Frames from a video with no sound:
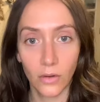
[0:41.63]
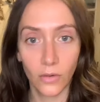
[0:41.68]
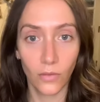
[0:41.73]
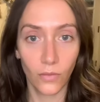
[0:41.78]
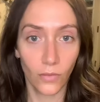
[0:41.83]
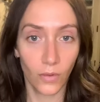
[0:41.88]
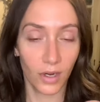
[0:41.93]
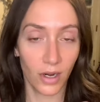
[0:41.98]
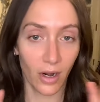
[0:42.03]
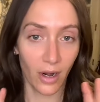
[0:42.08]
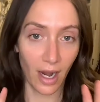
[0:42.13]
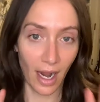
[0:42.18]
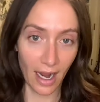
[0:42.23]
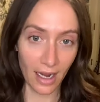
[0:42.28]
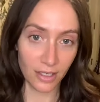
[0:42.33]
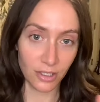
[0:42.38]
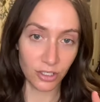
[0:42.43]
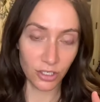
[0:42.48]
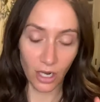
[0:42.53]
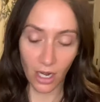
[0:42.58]
when our
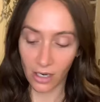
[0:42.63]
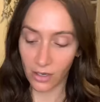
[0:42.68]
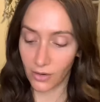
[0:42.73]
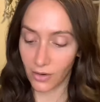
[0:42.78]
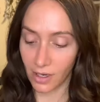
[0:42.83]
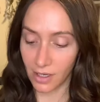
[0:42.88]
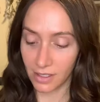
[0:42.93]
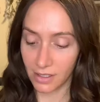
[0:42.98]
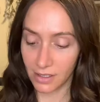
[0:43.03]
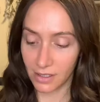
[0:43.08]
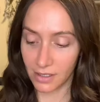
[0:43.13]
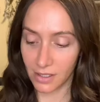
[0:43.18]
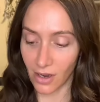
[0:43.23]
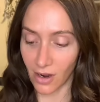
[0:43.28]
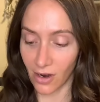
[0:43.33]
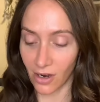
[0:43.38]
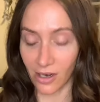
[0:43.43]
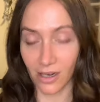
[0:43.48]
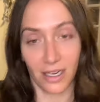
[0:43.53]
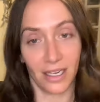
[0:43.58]
hand chakras
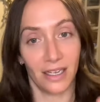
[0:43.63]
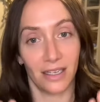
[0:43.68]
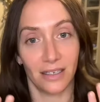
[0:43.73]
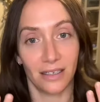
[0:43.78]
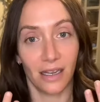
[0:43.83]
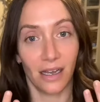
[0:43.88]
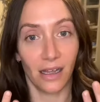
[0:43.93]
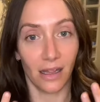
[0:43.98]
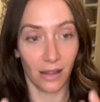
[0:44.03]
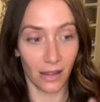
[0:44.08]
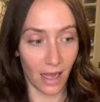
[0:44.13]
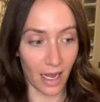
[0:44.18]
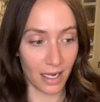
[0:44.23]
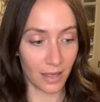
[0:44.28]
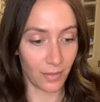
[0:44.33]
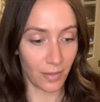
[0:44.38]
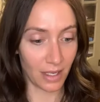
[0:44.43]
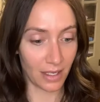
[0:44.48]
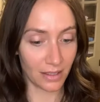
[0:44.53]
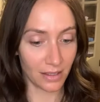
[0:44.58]
are in
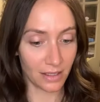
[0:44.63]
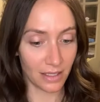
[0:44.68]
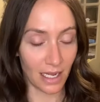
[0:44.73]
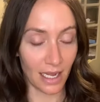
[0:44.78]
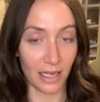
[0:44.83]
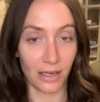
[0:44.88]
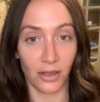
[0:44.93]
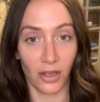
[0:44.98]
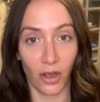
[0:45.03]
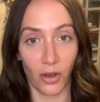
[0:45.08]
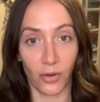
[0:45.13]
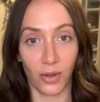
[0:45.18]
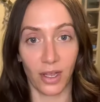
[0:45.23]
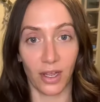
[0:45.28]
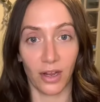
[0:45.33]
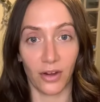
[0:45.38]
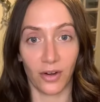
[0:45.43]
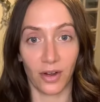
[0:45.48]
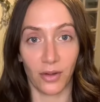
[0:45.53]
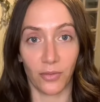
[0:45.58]
alignment and
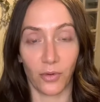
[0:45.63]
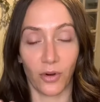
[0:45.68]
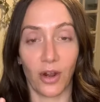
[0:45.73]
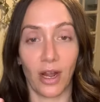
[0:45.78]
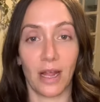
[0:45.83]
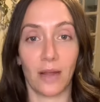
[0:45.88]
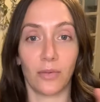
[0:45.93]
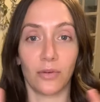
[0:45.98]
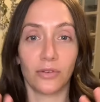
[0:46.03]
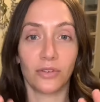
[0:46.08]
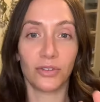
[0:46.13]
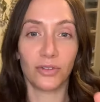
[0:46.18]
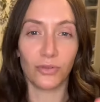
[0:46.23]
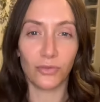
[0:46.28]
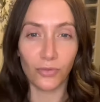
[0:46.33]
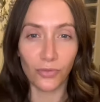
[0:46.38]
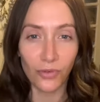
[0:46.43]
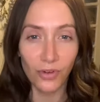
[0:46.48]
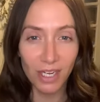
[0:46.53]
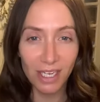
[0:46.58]
coherent, we're able to
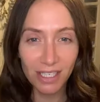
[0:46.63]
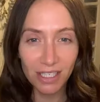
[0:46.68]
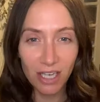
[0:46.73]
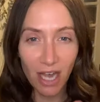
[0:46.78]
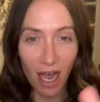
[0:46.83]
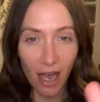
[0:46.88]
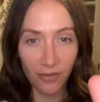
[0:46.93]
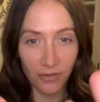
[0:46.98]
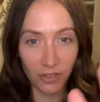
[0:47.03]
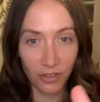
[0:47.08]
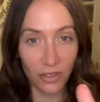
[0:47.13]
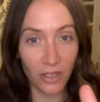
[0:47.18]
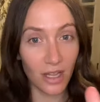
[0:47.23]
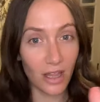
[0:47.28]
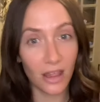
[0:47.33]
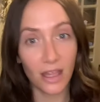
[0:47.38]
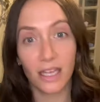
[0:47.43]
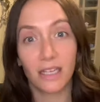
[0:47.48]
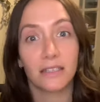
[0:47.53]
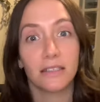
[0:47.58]
reach after the
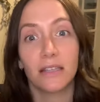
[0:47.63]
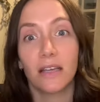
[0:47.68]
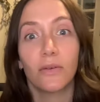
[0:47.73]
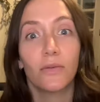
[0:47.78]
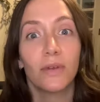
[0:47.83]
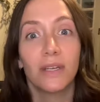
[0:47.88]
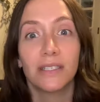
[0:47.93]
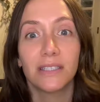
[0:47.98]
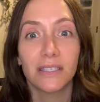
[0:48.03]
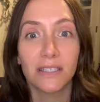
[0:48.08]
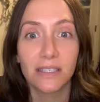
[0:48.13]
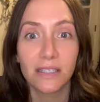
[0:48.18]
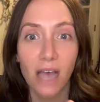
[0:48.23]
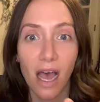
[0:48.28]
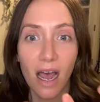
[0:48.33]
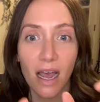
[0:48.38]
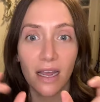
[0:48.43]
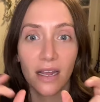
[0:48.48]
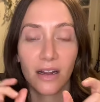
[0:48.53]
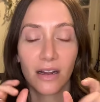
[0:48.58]
things that we
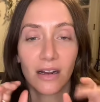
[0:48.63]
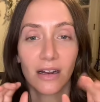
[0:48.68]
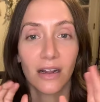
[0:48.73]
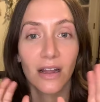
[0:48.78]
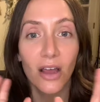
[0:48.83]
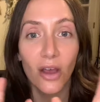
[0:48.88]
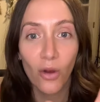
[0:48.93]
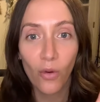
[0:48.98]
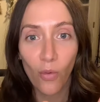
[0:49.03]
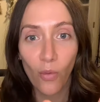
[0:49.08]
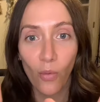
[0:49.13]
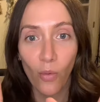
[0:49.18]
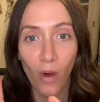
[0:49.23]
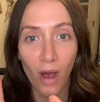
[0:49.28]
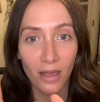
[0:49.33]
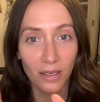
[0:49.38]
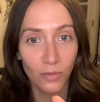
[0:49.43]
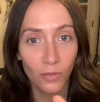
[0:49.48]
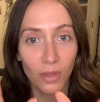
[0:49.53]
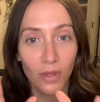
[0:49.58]
desire,
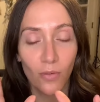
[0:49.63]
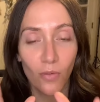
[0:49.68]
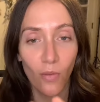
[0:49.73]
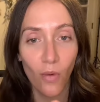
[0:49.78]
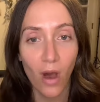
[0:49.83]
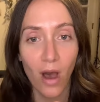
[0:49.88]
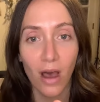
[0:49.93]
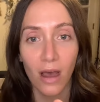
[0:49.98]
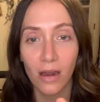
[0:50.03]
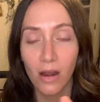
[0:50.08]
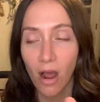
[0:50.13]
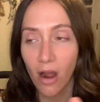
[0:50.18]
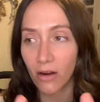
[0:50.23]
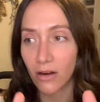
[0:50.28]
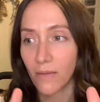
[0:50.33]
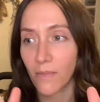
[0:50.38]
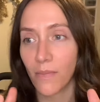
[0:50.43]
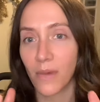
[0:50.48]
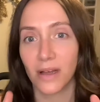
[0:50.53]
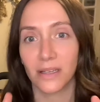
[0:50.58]
what we want, our
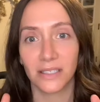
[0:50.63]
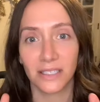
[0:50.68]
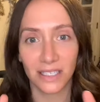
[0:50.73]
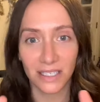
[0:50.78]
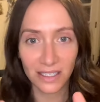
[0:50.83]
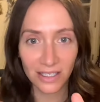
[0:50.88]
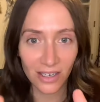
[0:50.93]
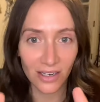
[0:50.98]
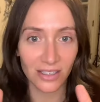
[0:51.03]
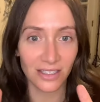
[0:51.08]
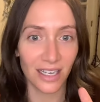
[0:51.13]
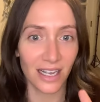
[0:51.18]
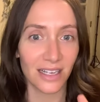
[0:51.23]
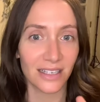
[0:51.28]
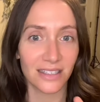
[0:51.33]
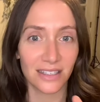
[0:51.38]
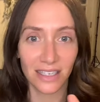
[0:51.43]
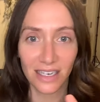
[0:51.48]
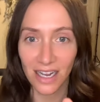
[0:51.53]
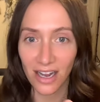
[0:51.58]
abundance, our
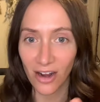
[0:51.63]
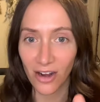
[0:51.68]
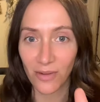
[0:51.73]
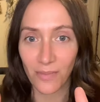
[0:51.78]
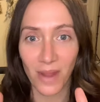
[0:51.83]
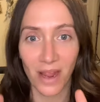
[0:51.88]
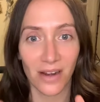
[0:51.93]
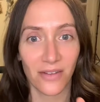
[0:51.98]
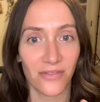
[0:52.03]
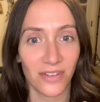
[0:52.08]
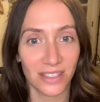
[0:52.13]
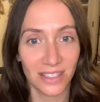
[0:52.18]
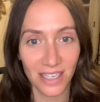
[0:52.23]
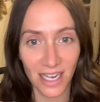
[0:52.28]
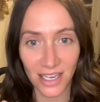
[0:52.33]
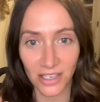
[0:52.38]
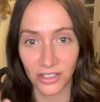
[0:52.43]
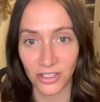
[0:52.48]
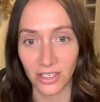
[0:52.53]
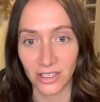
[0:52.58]
destiny, our
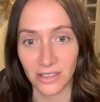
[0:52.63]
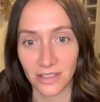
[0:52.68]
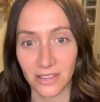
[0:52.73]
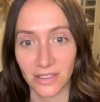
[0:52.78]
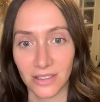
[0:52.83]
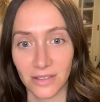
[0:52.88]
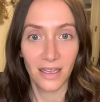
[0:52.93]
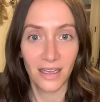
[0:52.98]
manifestations.